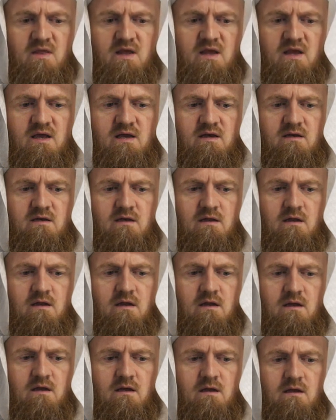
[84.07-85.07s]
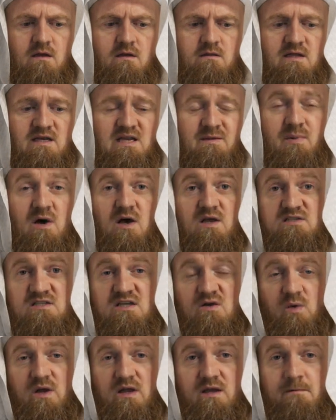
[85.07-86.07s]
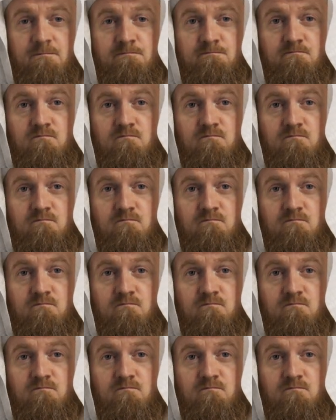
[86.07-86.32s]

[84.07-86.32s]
then he passed away.